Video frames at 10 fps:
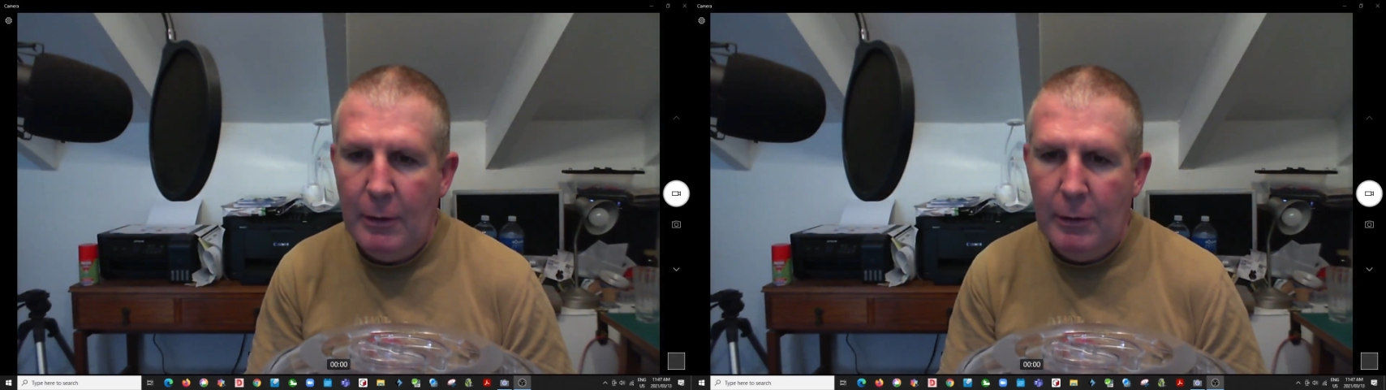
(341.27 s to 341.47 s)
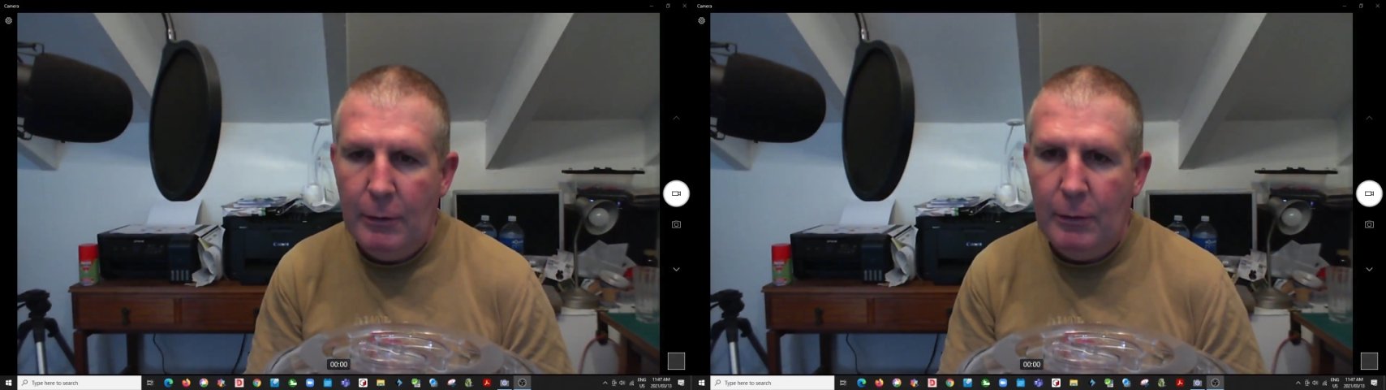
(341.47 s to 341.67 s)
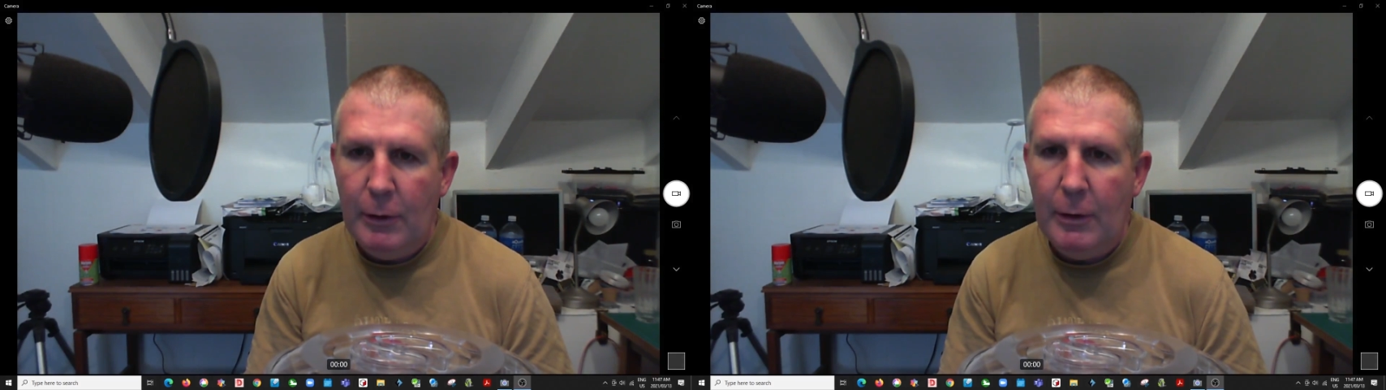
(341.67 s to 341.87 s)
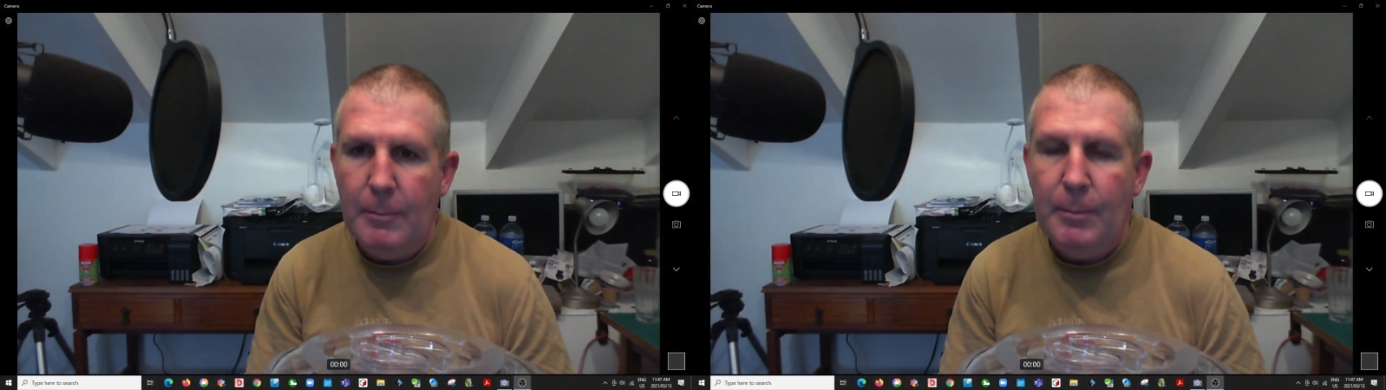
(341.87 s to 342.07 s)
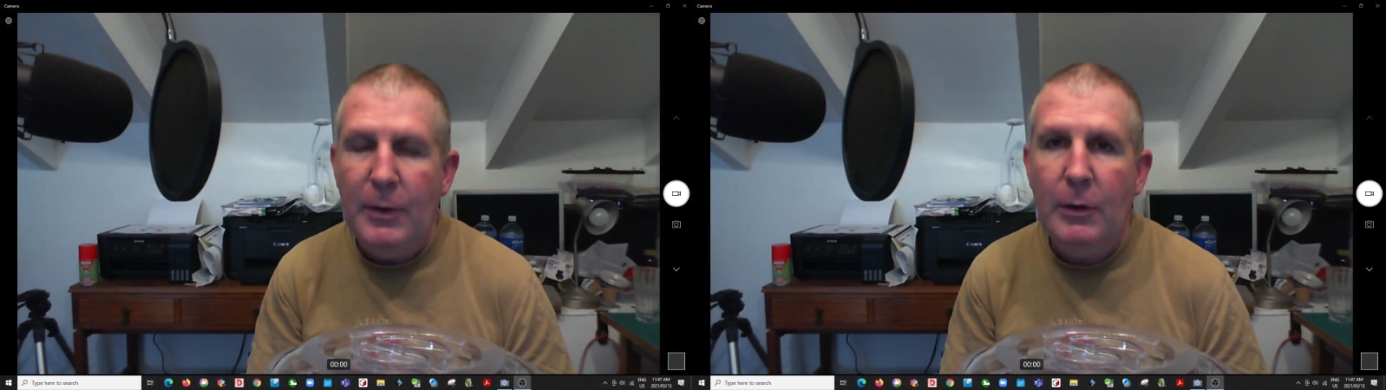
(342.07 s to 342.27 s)
So
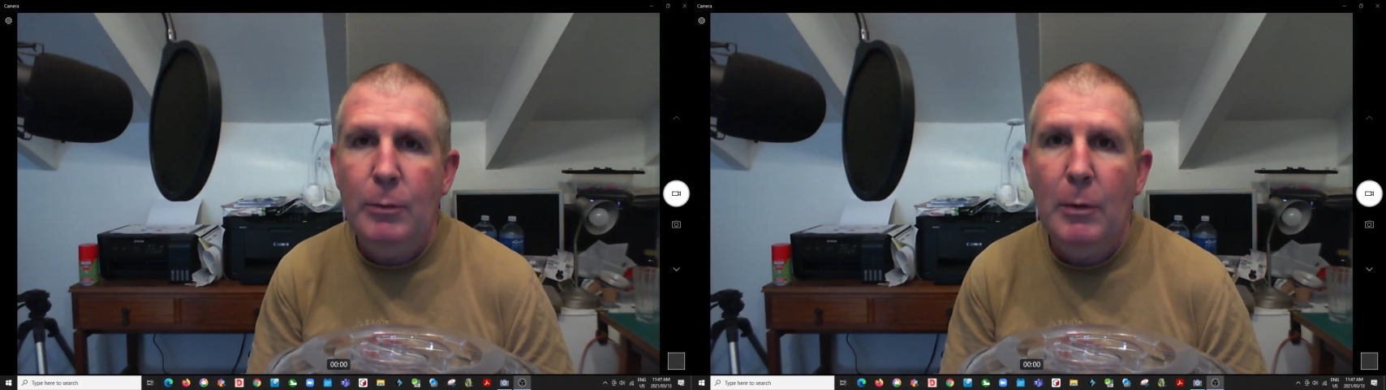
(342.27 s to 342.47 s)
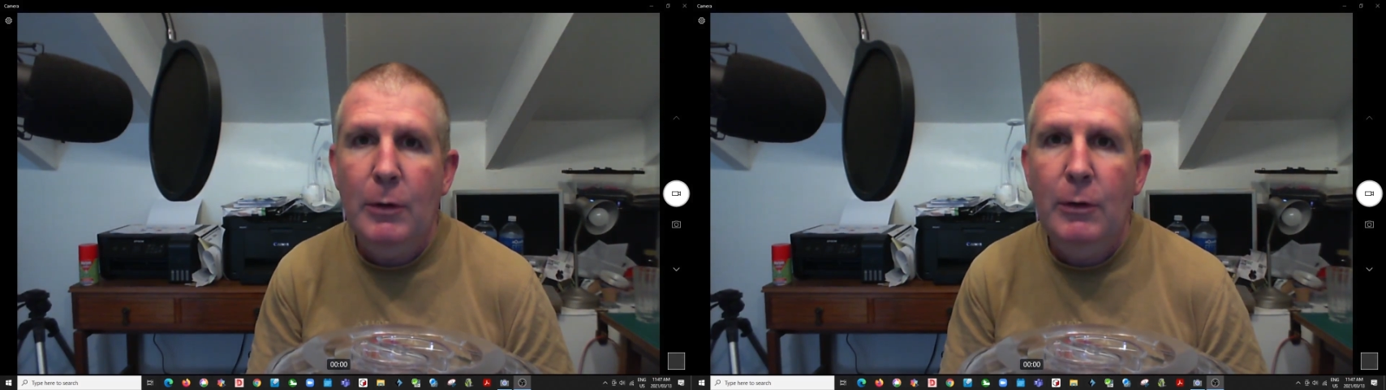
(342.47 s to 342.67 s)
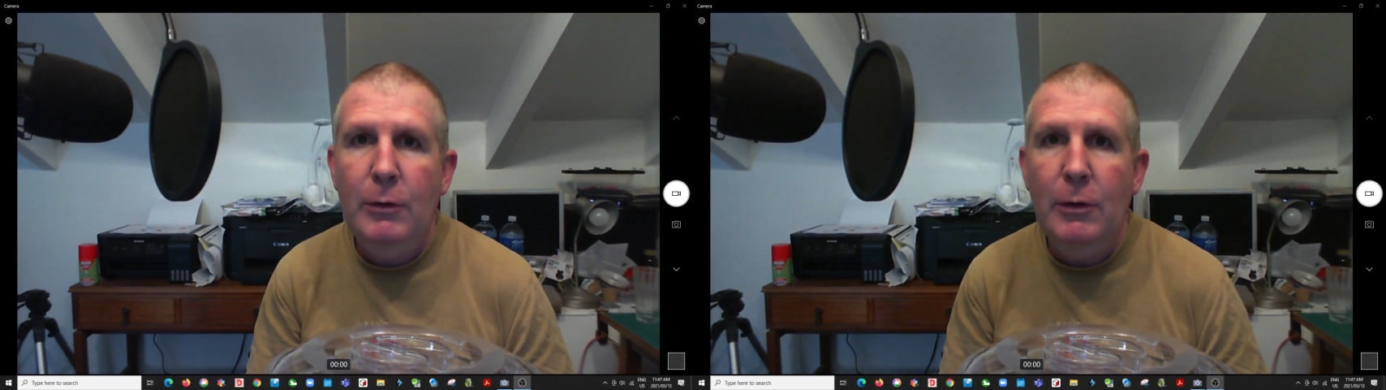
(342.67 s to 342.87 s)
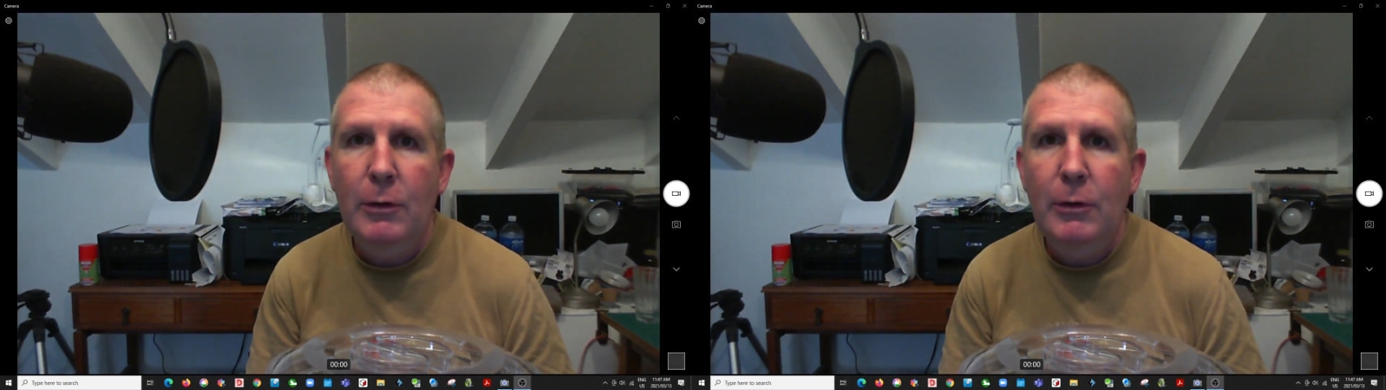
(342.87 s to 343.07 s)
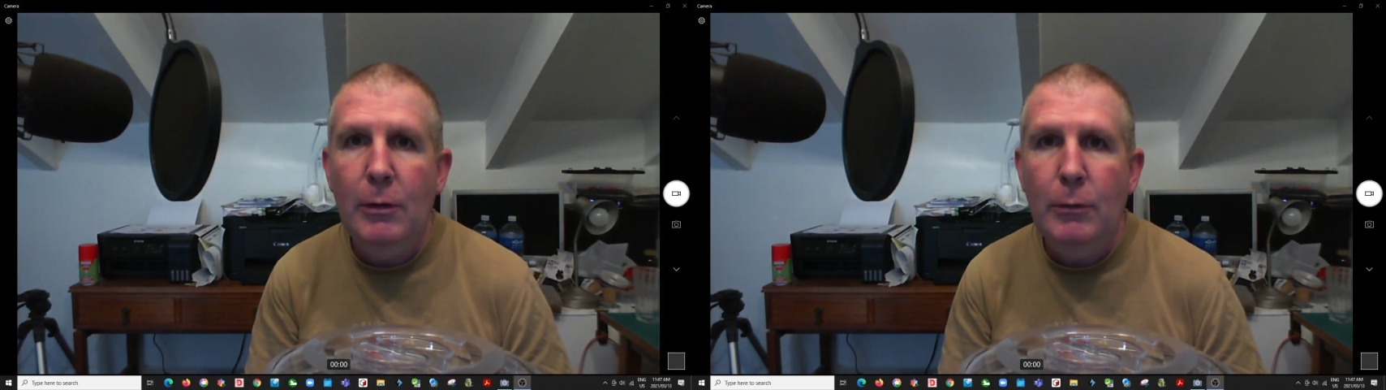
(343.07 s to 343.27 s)
that's my
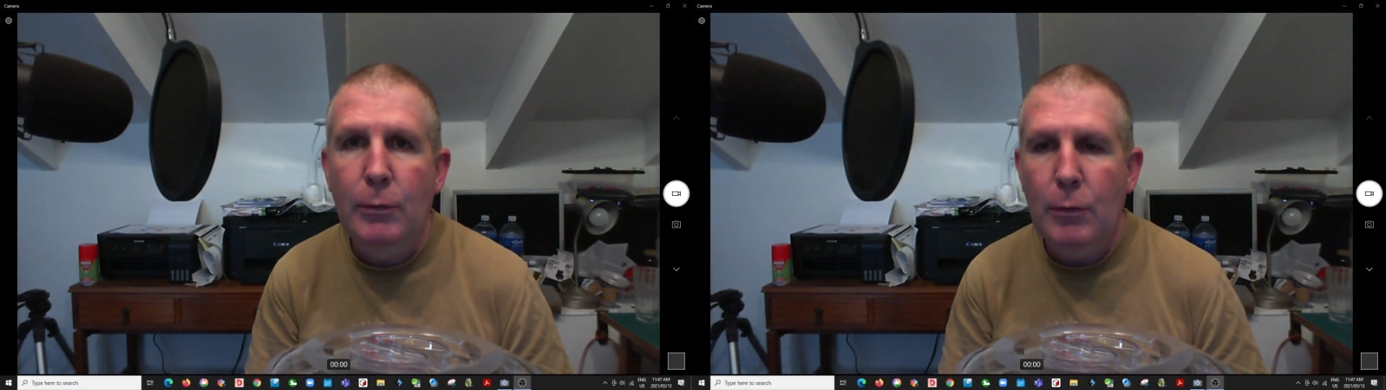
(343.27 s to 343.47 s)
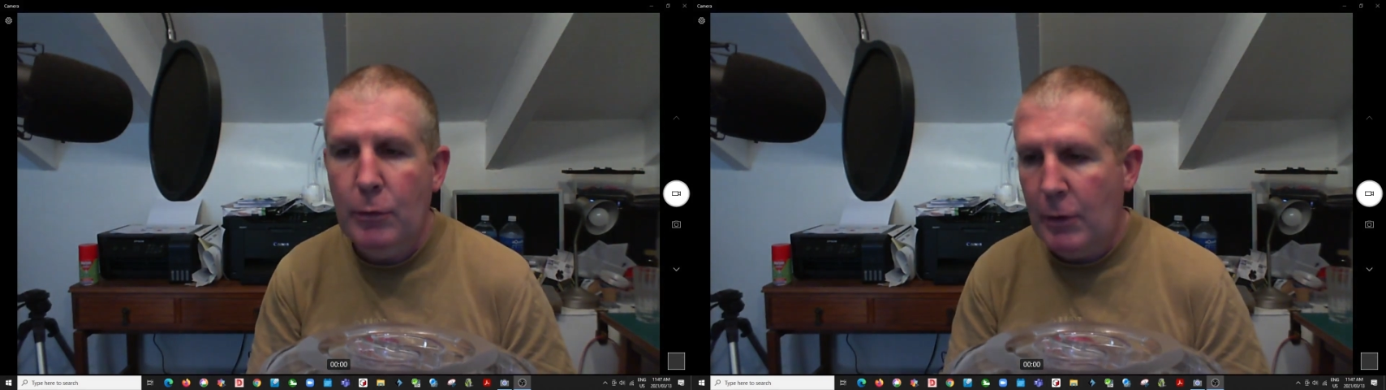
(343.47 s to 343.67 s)
suggestion for